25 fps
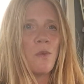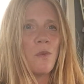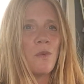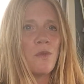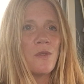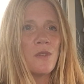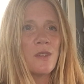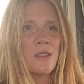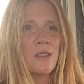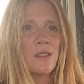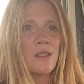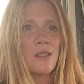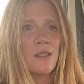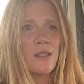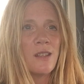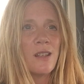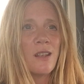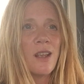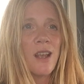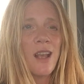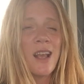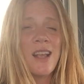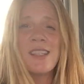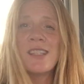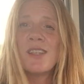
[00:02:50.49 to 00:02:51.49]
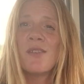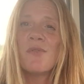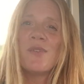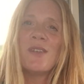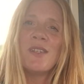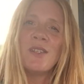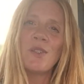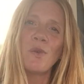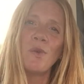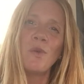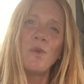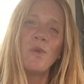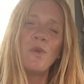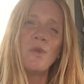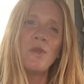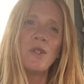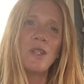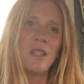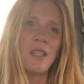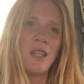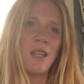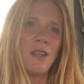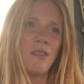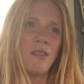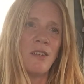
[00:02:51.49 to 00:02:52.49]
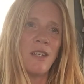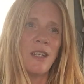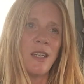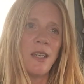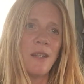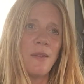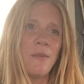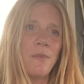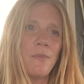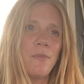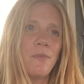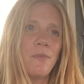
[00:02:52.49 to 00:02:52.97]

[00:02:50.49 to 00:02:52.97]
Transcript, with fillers: was as if it's ordinary.